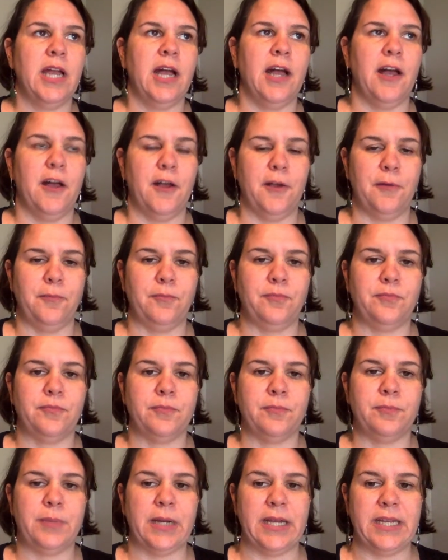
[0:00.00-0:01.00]

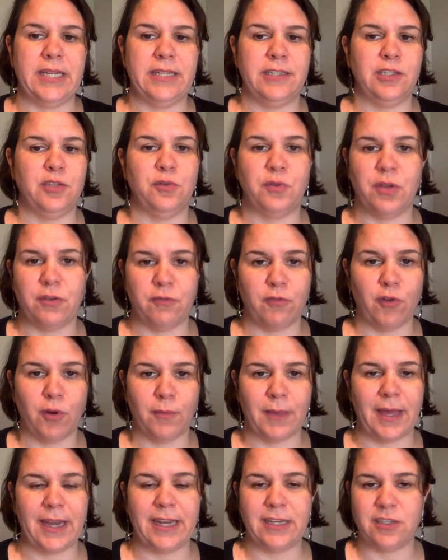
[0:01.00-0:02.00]
But you can
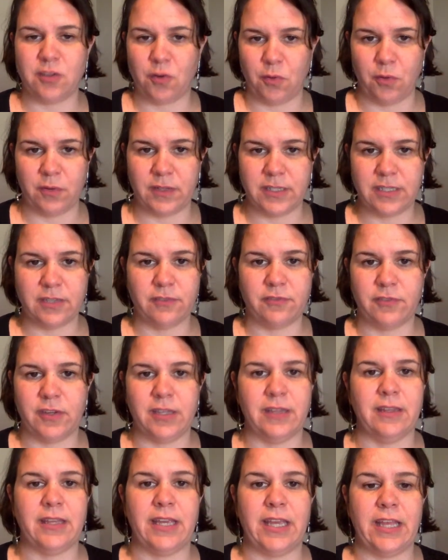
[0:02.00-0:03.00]
format it totally
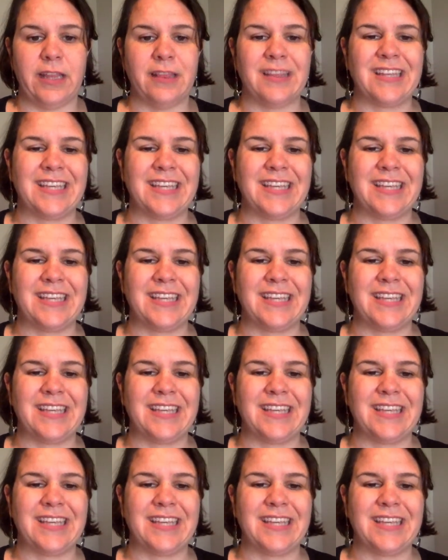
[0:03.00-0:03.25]
differently.